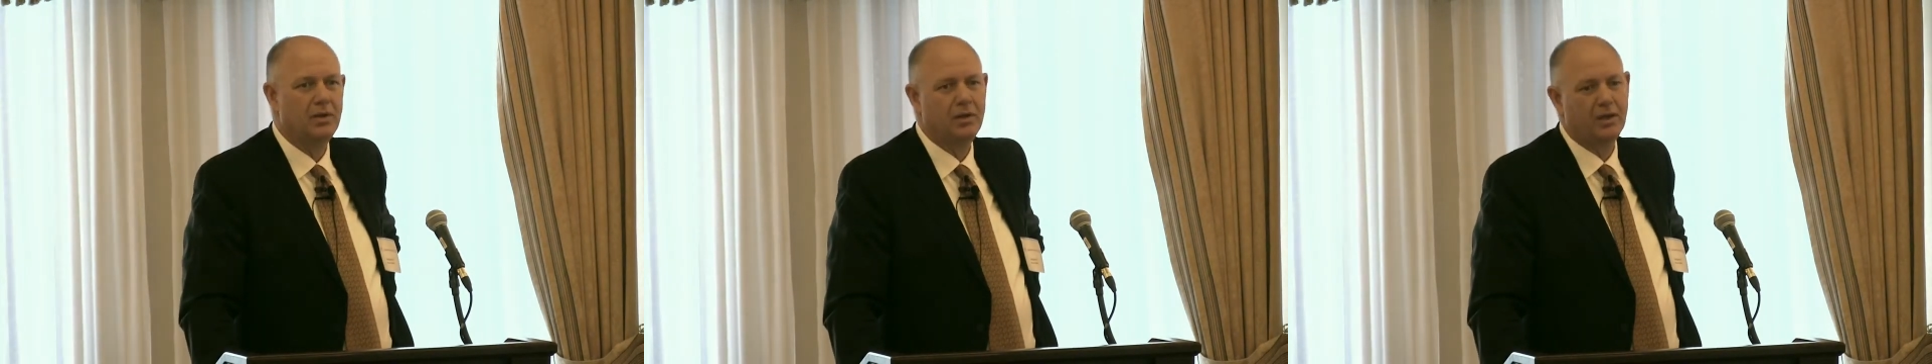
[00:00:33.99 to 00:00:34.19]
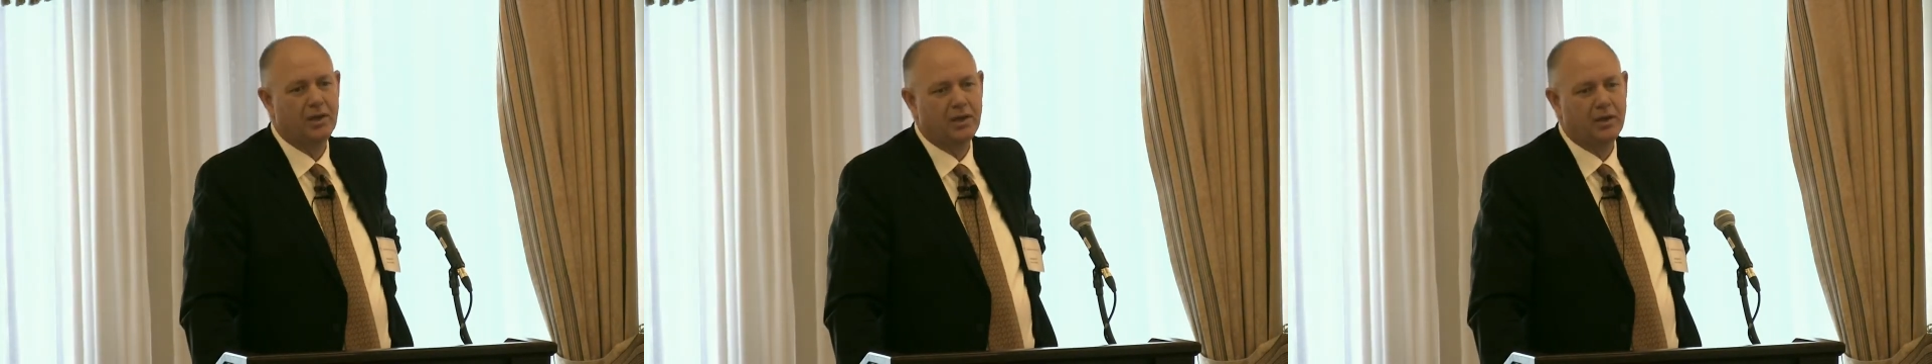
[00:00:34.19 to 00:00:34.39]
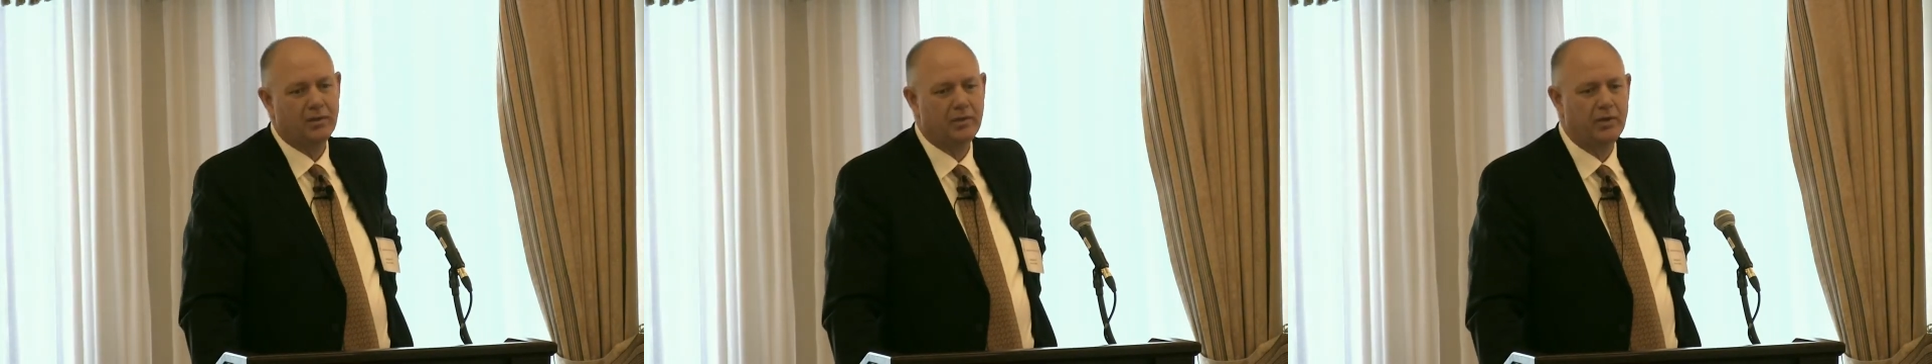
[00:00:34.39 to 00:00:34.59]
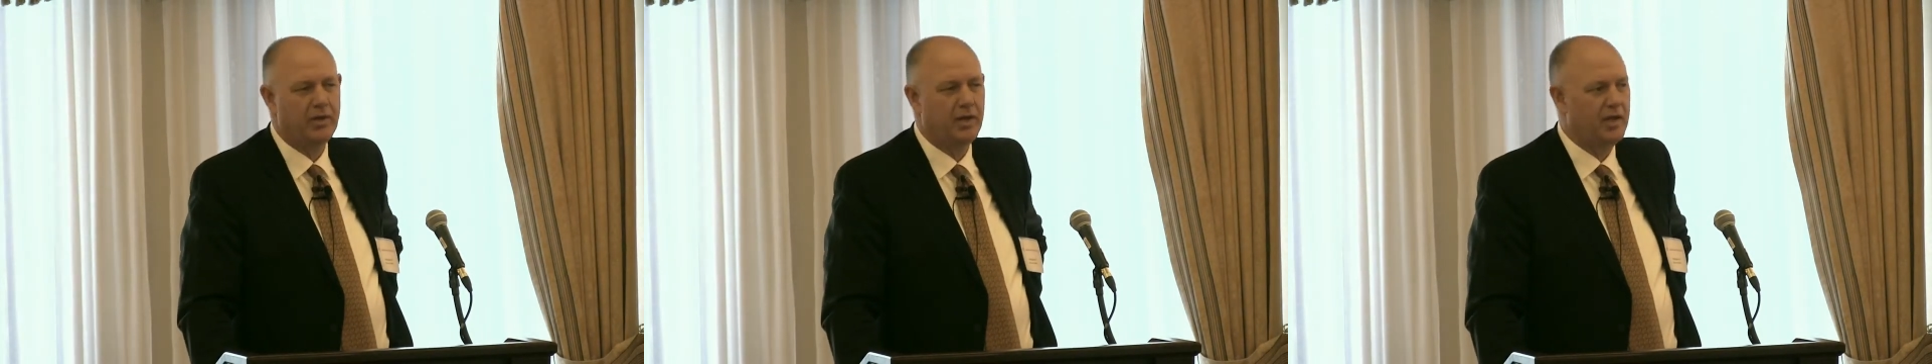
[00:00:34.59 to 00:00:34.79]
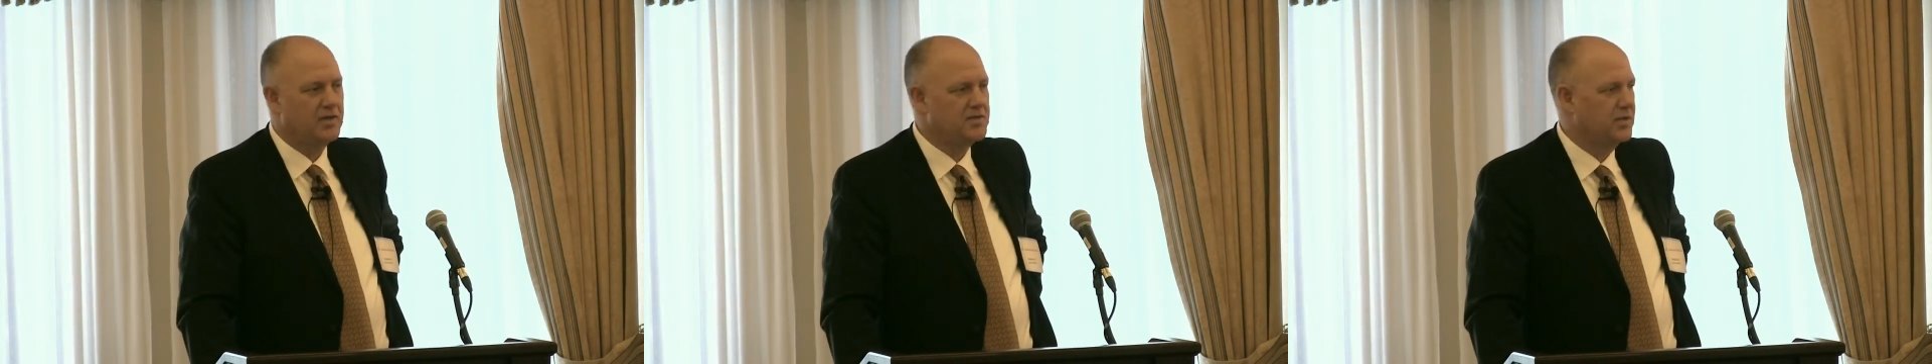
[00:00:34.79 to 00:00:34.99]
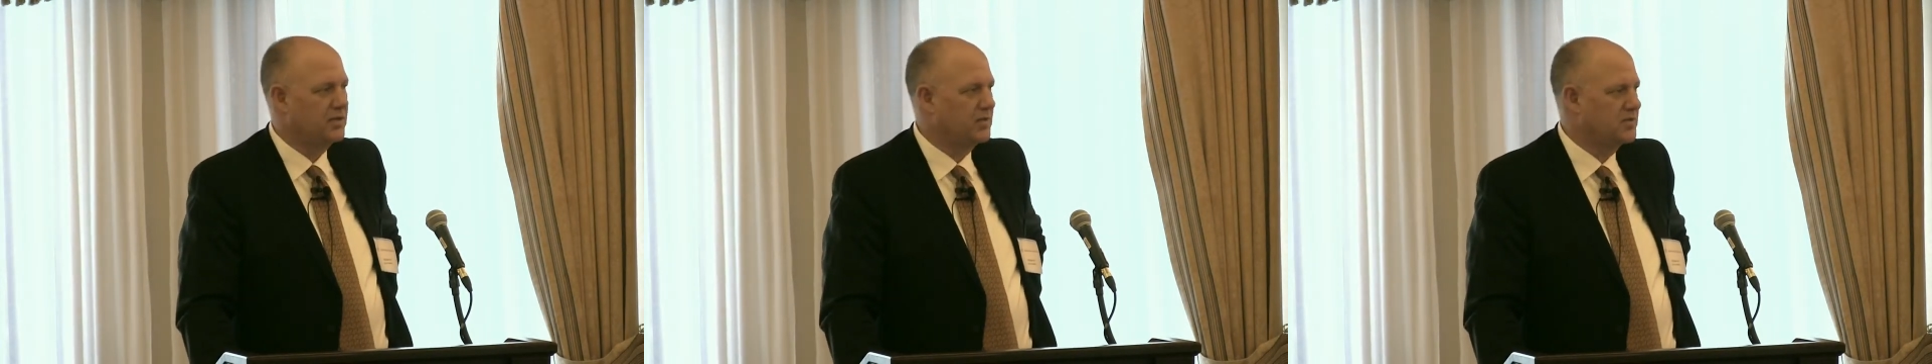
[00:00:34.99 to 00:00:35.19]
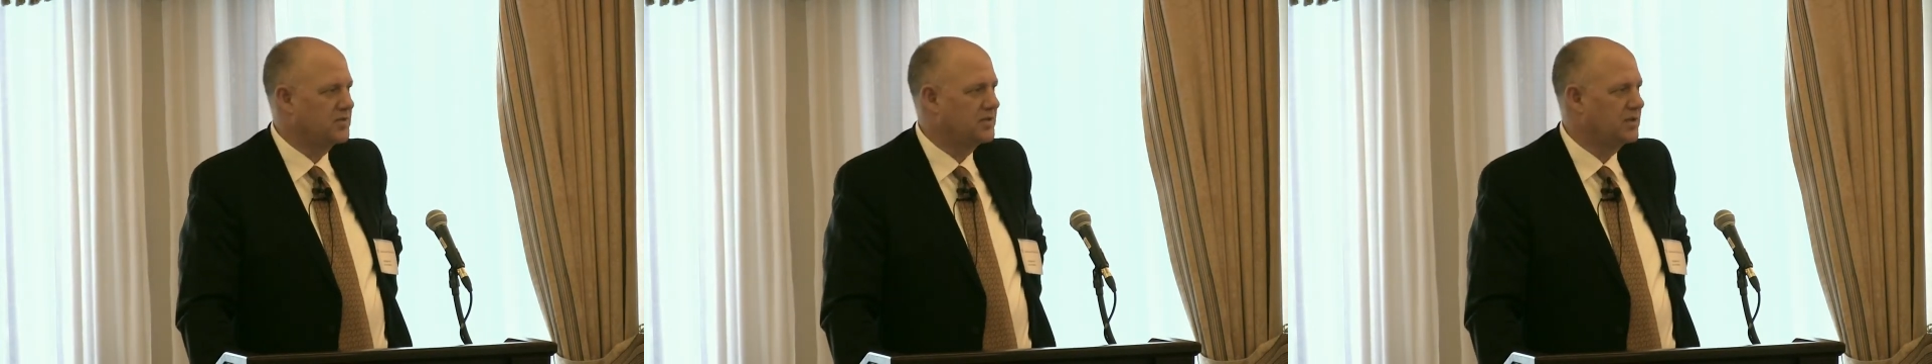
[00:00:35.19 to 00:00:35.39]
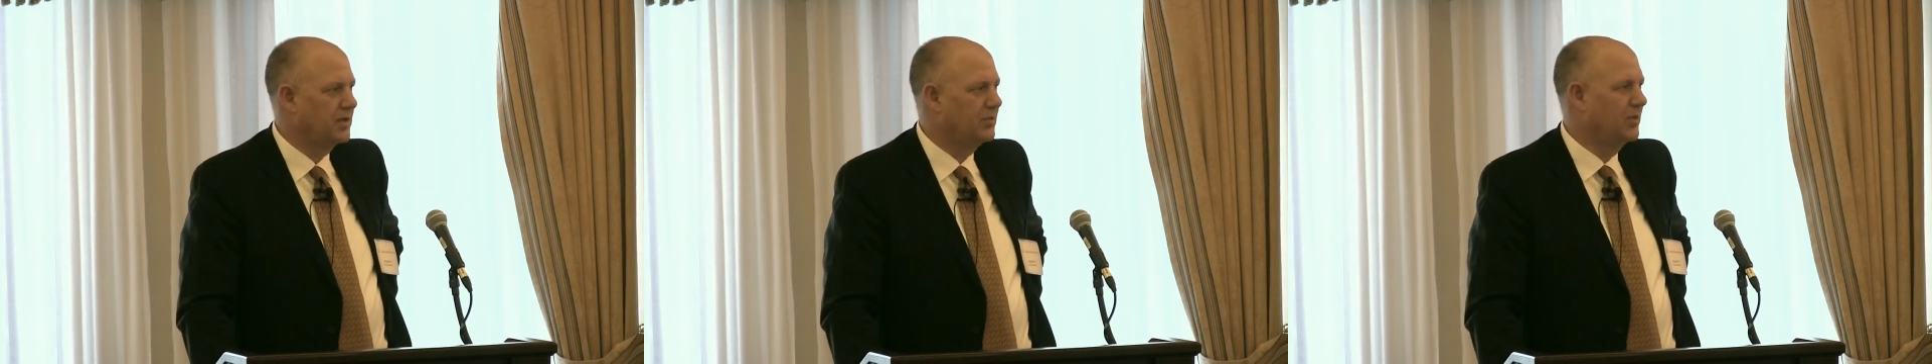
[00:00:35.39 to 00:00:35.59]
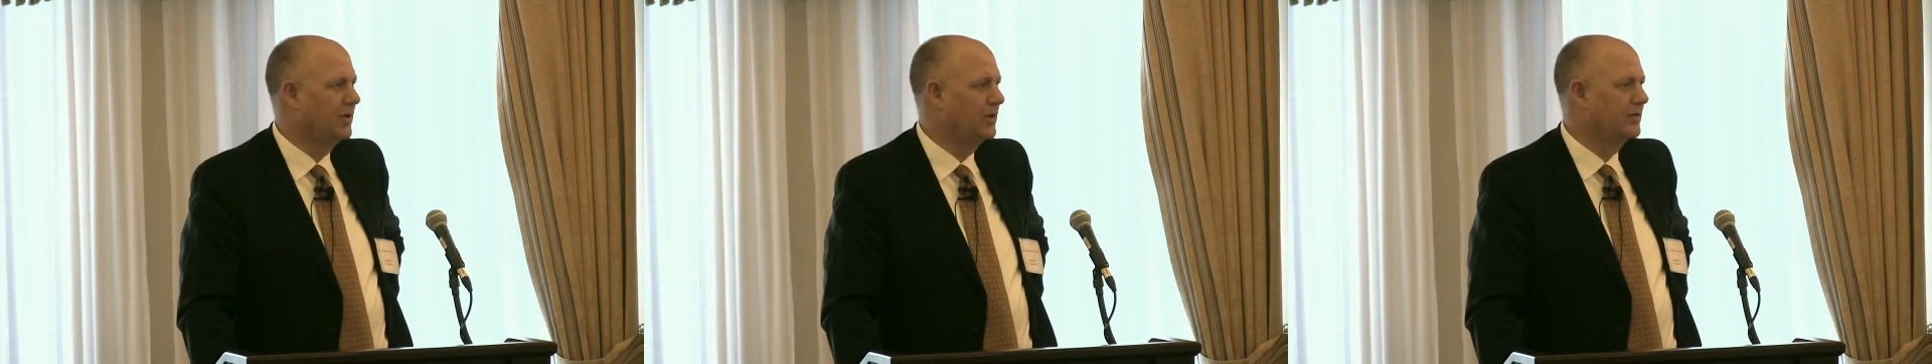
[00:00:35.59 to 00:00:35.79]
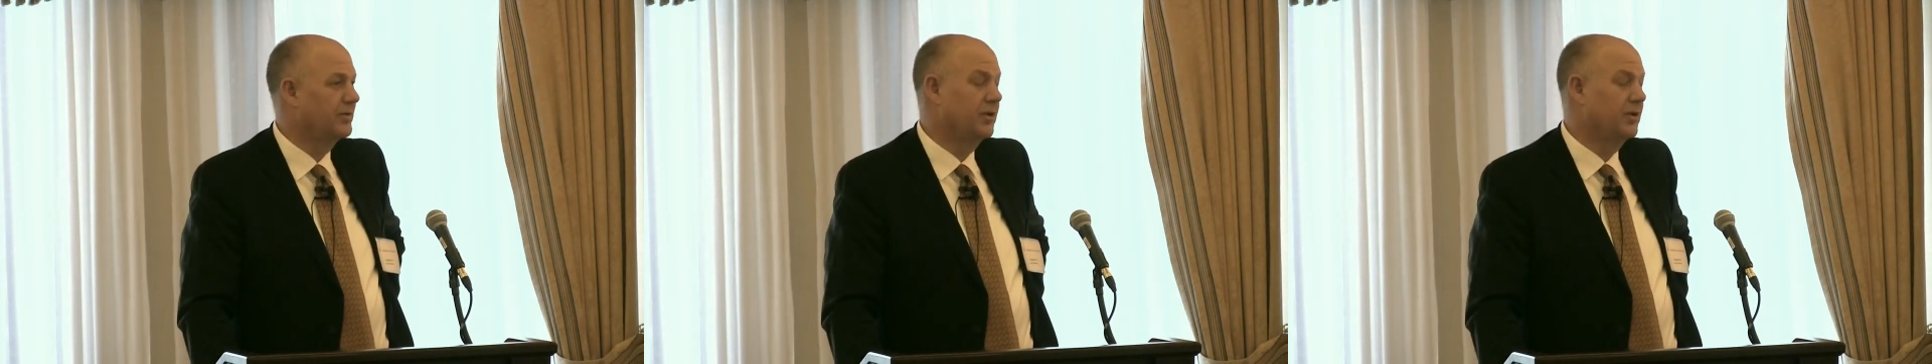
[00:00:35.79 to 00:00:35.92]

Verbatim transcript: uh, the naysayers to say, well,